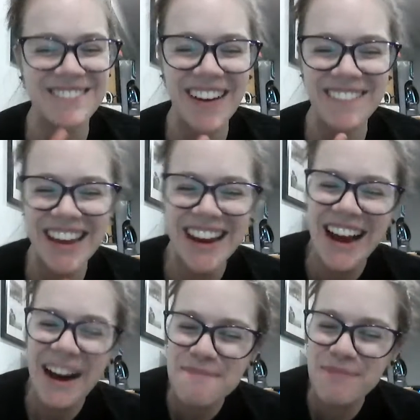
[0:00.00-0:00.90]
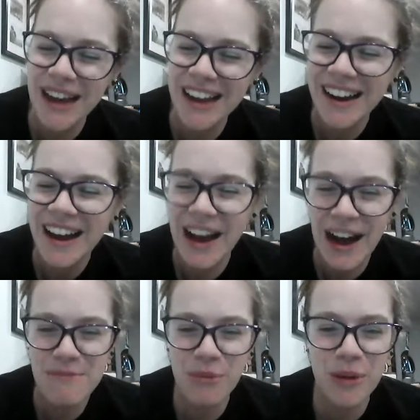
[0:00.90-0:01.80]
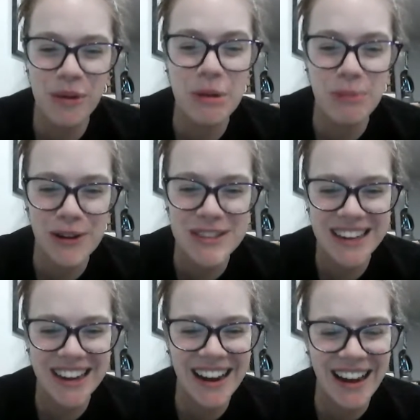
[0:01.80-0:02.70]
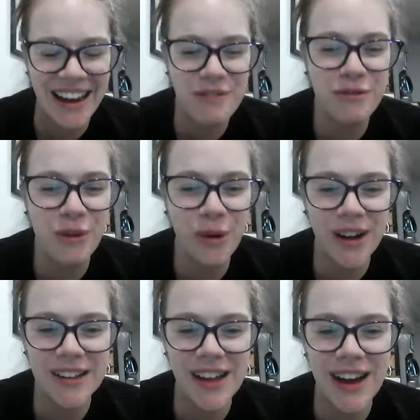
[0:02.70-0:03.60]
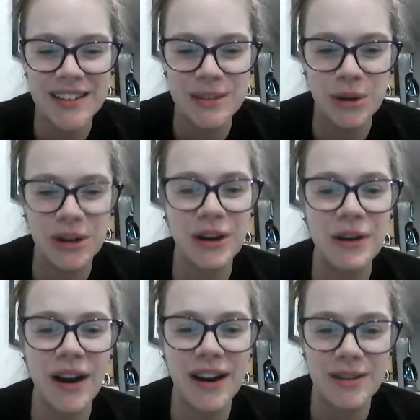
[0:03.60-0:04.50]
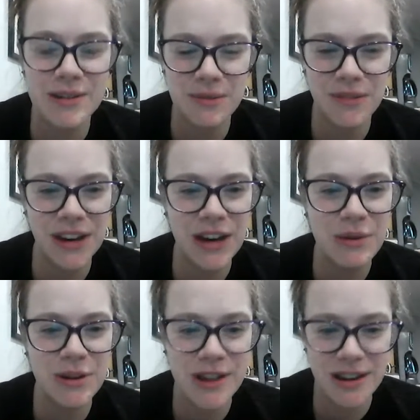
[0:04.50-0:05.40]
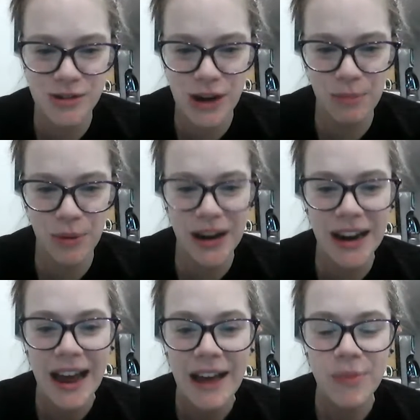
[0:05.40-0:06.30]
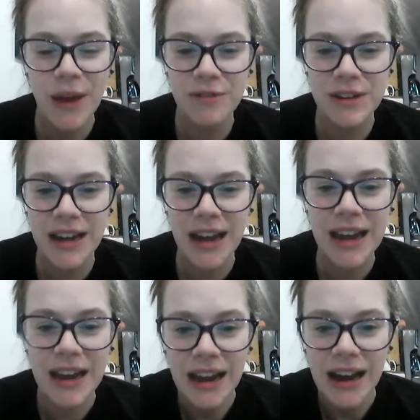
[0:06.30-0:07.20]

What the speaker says: the moment, but we will be posting it at 4 o'clock tomorrow, our YouTube video. We're trying to drop one every day.